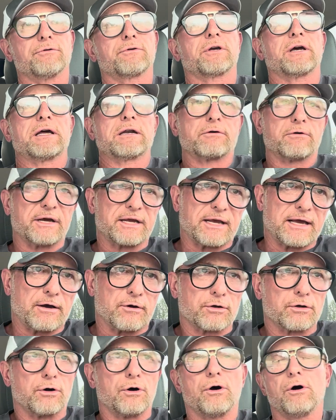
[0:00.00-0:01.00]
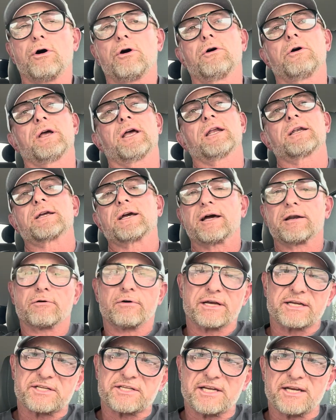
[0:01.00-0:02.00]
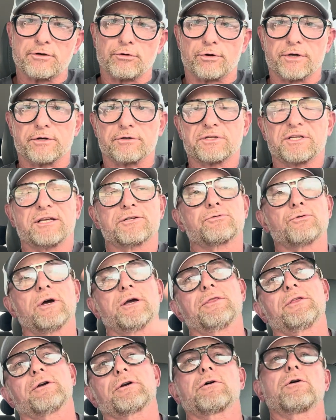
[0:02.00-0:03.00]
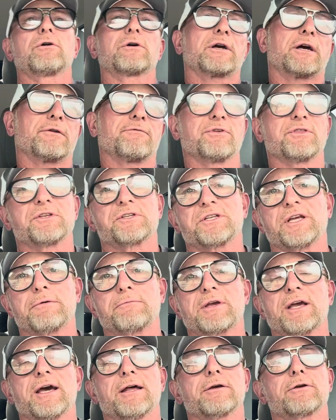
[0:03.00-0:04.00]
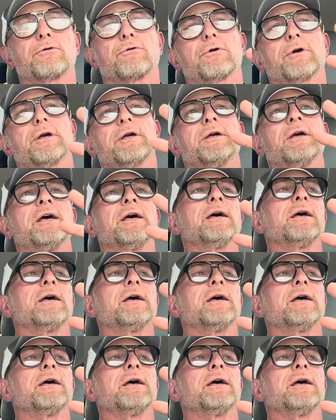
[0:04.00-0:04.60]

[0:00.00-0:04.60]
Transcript: Kind of like alcohol and kind of like seed oils. That's why they're all kind of in the same category.